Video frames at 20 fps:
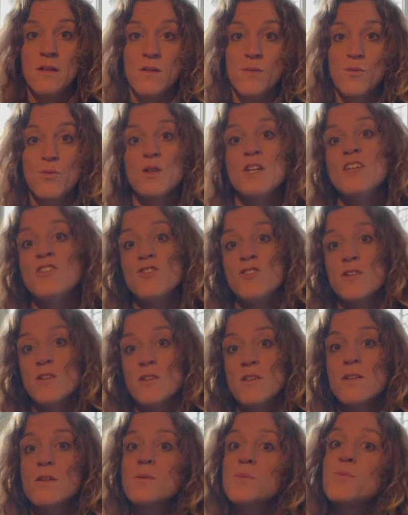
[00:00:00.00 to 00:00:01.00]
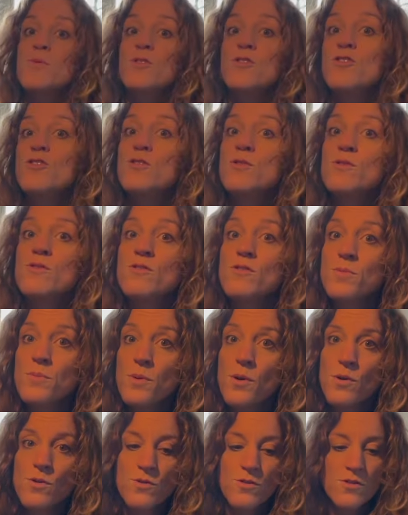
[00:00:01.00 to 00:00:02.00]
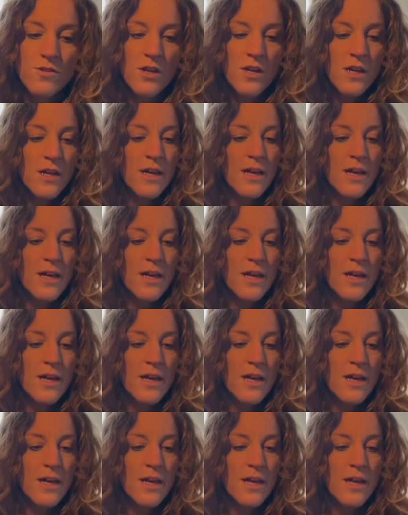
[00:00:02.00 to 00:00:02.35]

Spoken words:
region produced most.